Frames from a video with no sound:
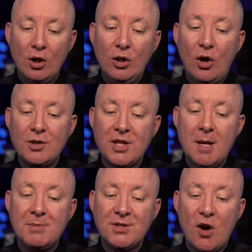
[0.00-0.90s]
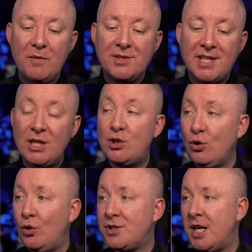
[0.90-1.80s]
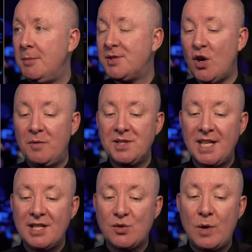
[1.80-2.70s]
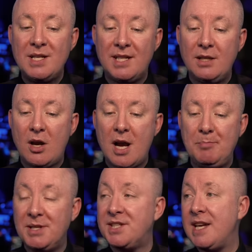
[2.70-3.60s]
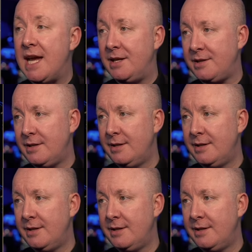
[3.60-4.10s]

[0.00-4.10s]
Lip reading: Long-term solvency, short-term solvency is 29%.